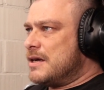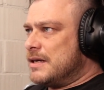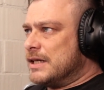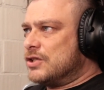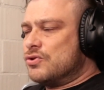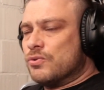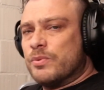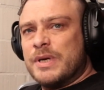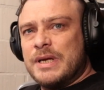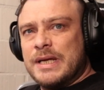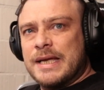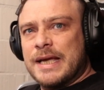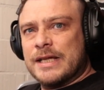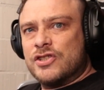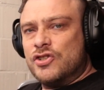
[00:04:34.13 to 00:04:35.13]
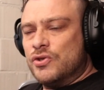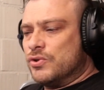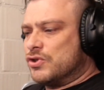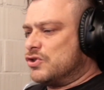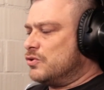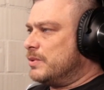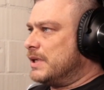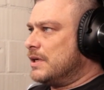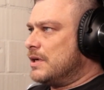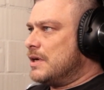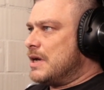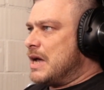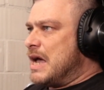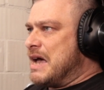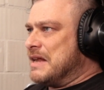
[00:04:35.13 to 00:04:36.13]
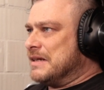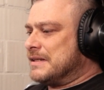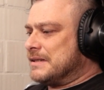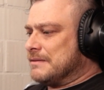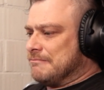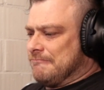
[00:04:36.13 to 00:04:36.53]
that you really get used to it and